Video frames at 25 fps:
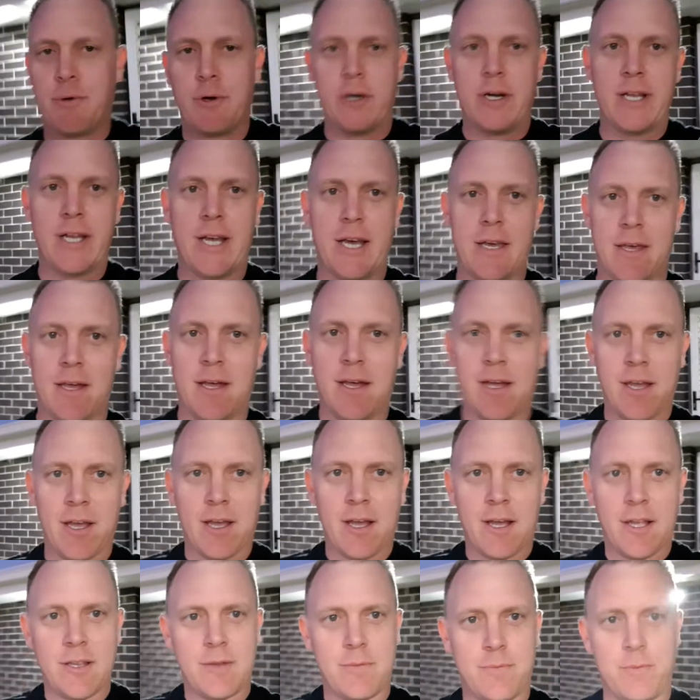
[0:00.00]
put it together,
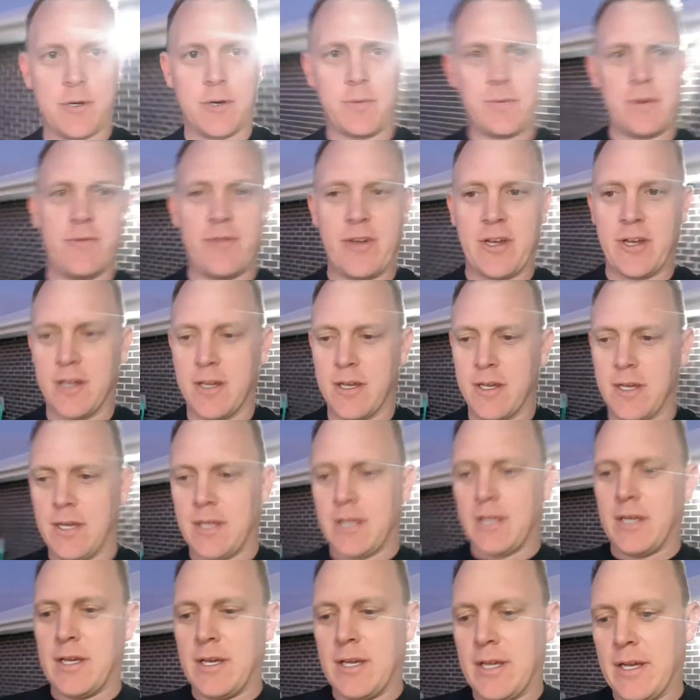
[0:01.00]
put a bit of
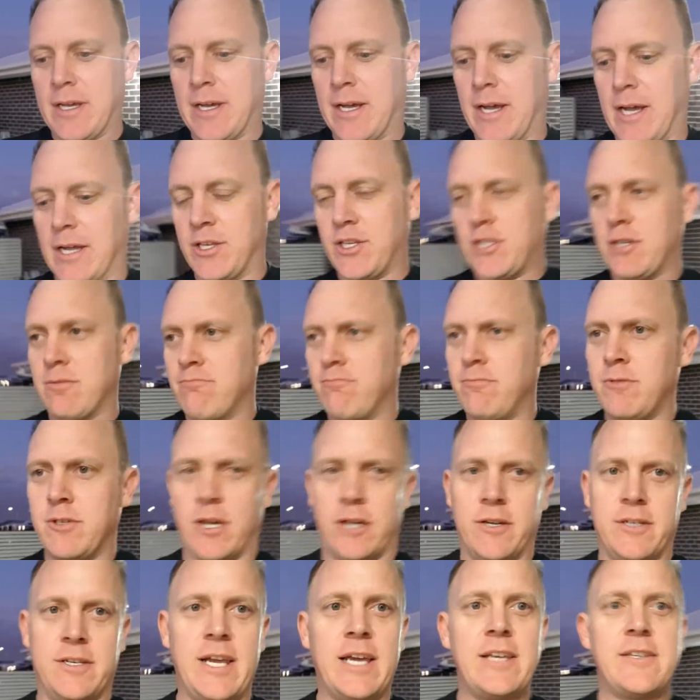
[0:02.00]

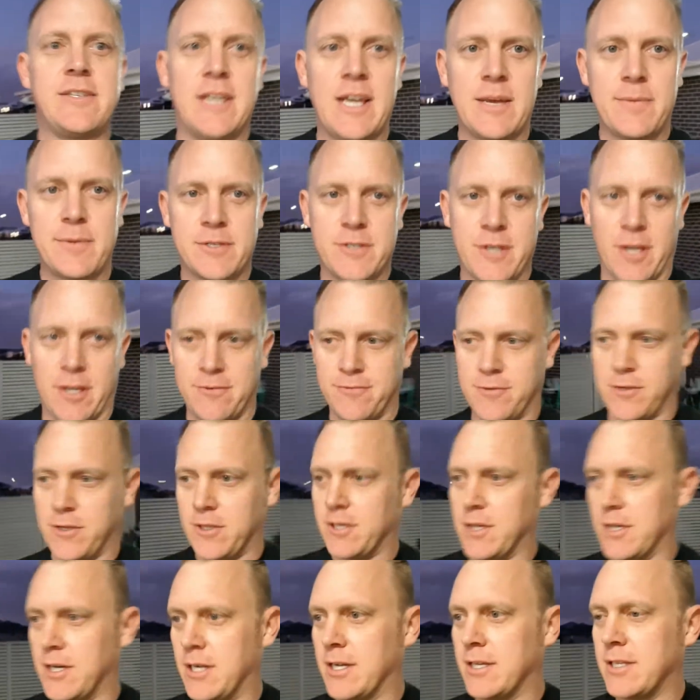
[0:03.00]
a decent episode for
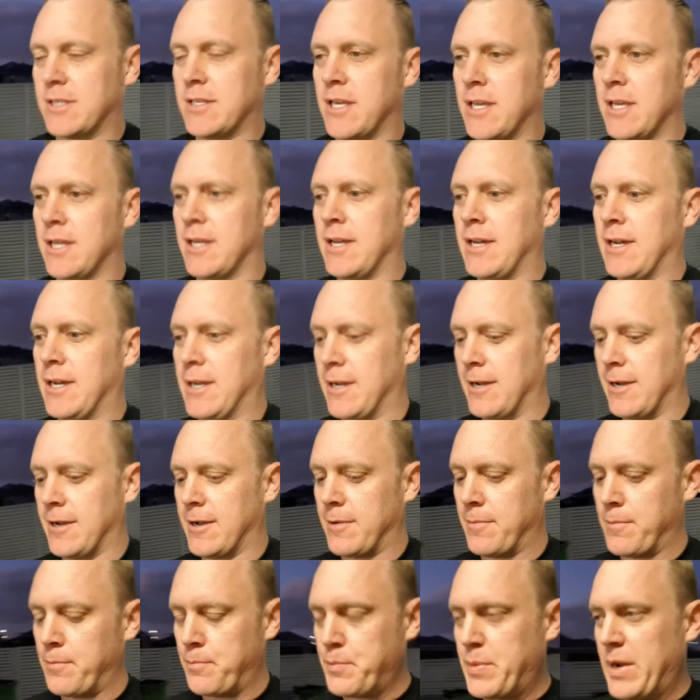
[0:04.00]
you guys.
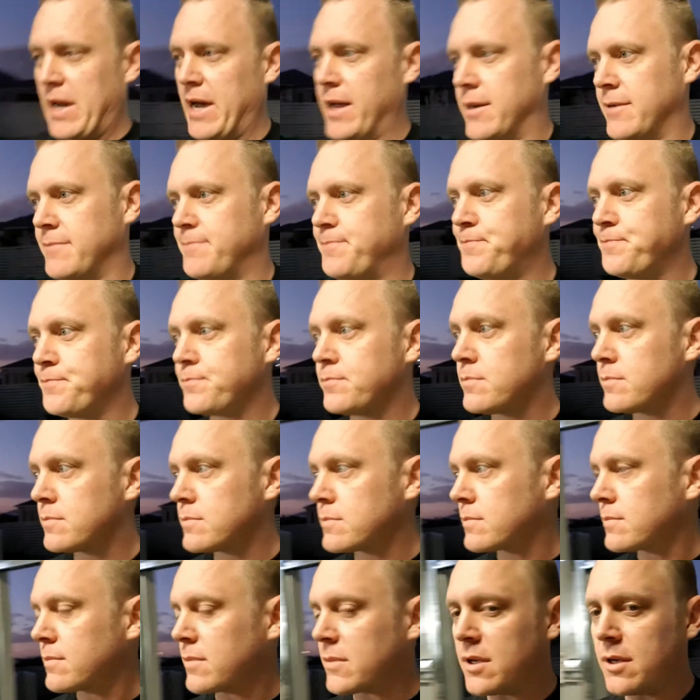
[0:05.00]
But
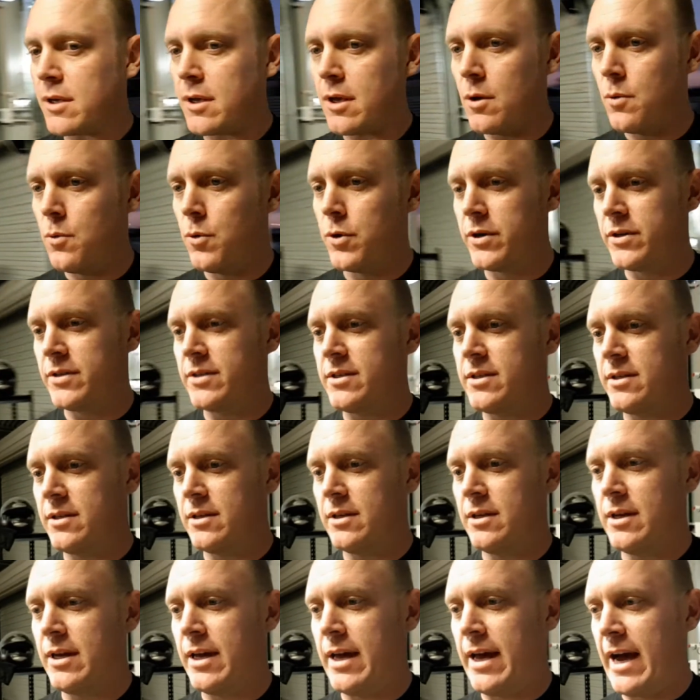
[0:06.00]
what has
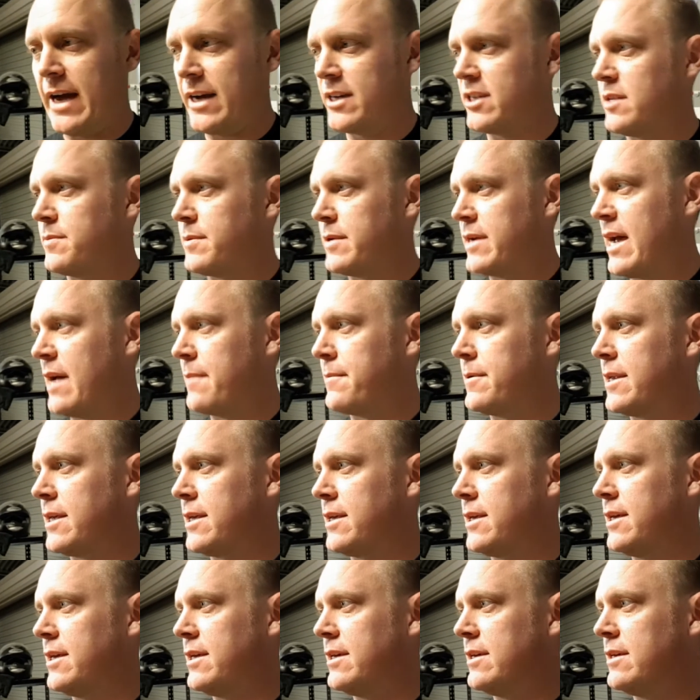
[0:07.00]
actually been
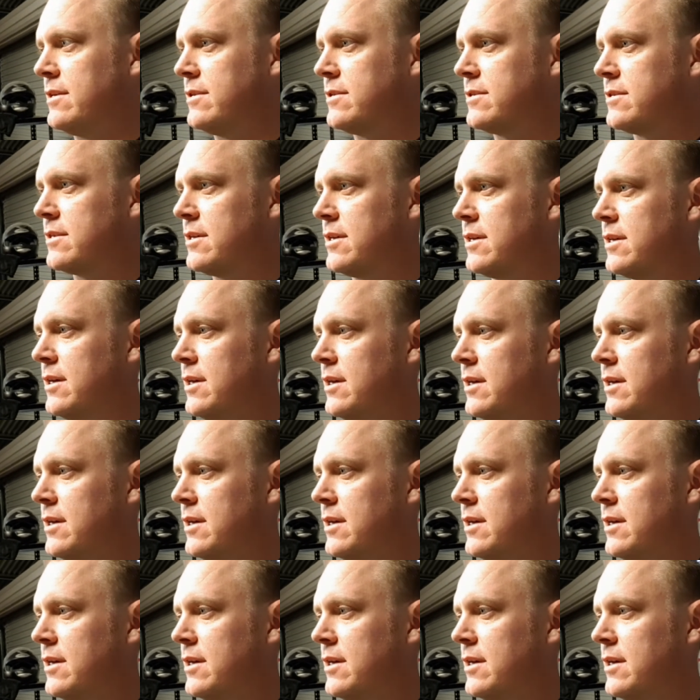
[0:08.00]
happening is